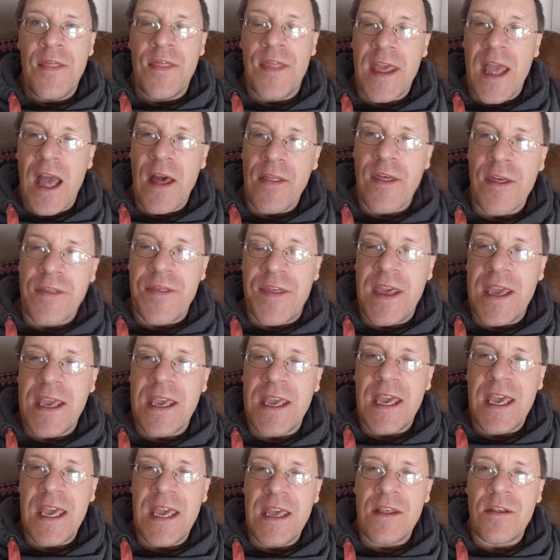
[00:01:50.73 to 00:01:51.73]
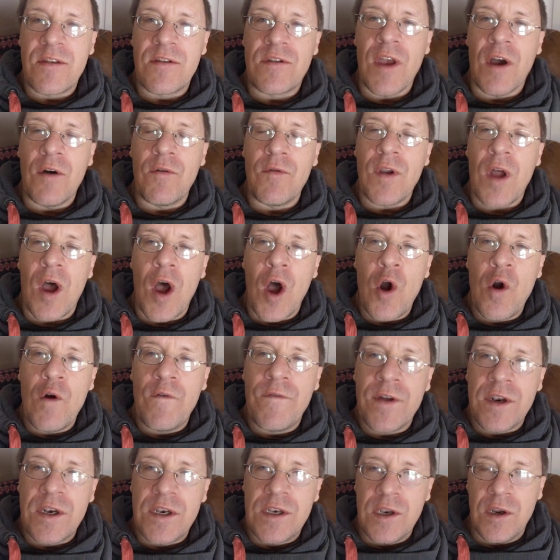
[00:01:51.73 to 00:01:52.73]
The other thing is, don't
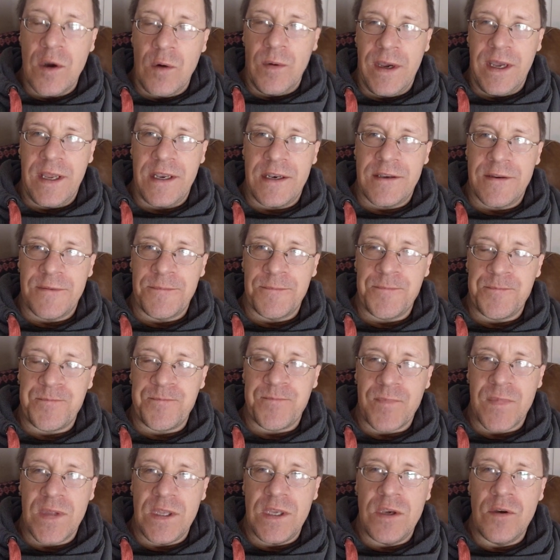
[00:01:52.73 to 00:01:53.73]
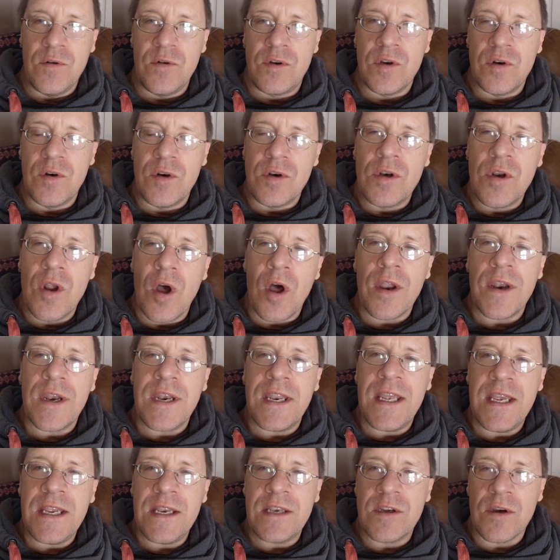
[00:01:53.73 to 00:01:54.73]
overdo it. You do not
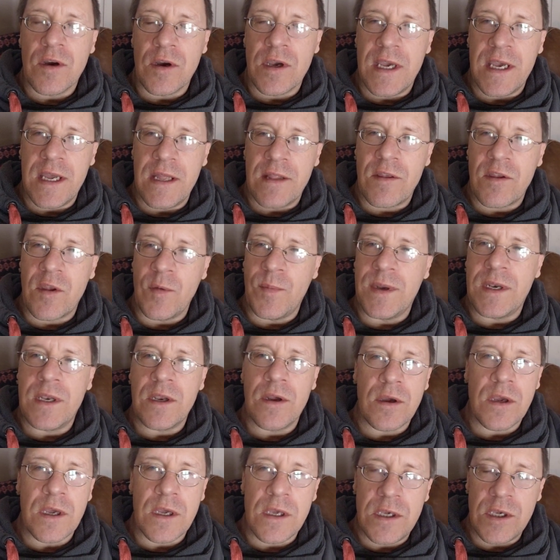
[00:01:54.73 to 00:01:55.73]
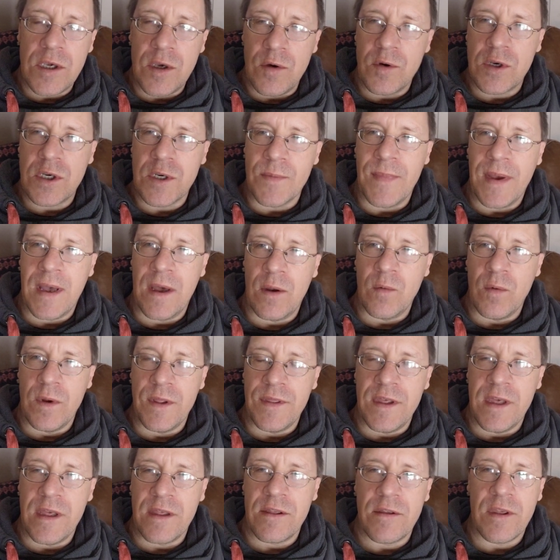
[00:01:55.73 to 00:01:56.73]
need your kids to be doing a huge amount
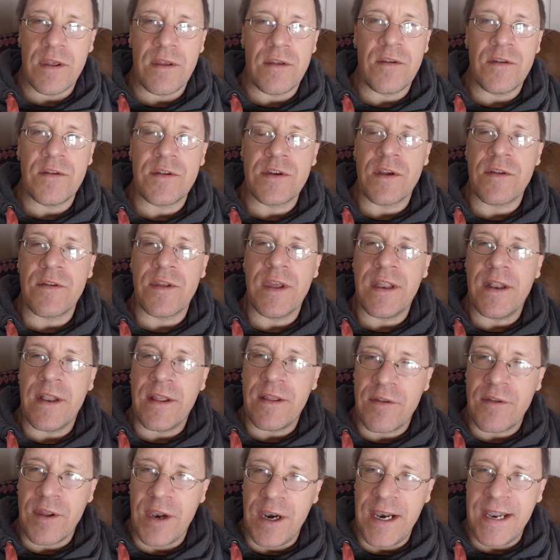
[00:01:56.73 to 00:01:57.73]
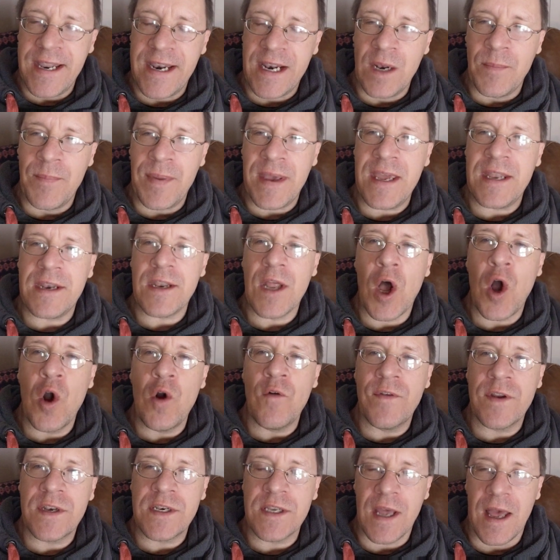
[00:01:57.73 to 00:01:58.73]
with this. This is just it's a little bit.
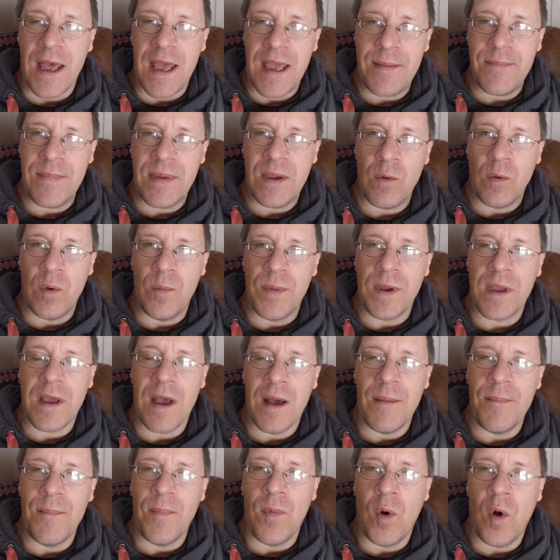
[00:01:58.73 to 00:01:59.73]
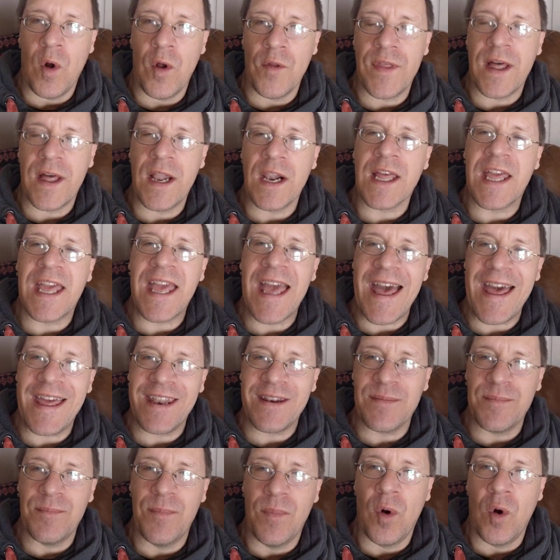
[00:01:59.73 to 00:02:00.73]
Over time, it will become more. They'll
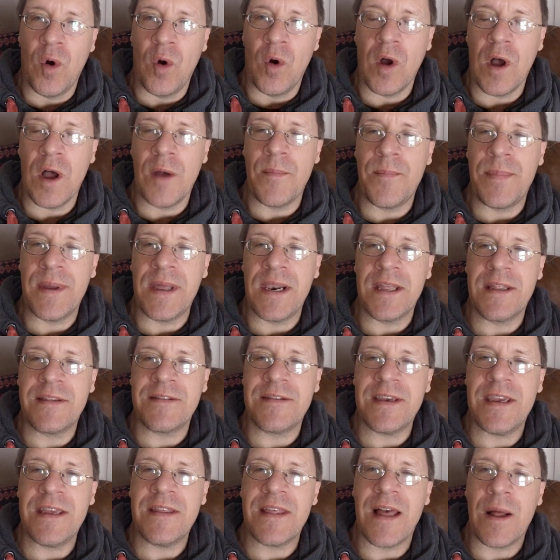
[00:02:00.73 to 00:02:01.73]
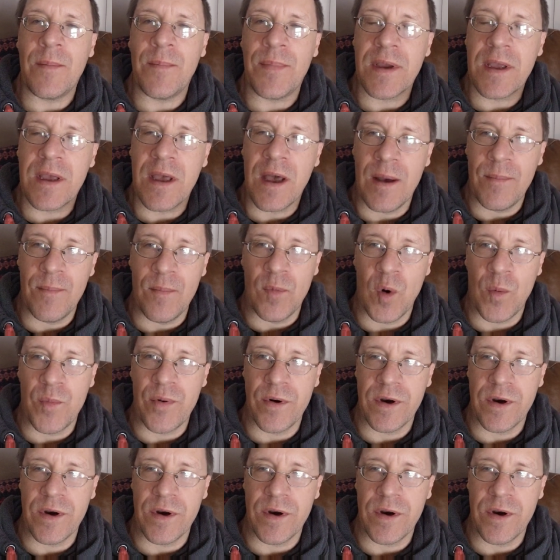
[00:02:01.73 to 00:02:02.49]
get more ability. They'll become more